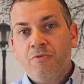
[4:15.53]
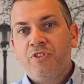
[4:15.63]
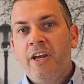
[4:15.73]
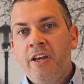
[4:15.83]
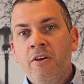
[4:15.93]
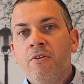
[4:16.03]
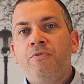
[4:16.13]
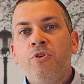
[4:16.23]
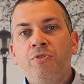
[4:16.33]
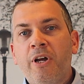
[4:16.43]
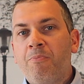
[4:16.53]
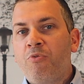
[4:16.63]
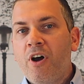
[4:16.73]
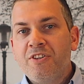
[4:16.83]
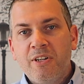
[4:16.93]
say viewed their
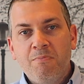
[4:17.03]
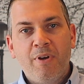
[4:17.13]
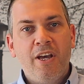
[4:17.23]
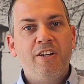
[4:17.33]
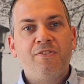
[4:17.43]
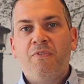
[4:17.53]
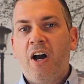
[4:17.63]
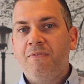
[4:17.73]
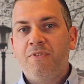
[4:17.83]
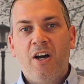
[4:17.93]
pricing page 5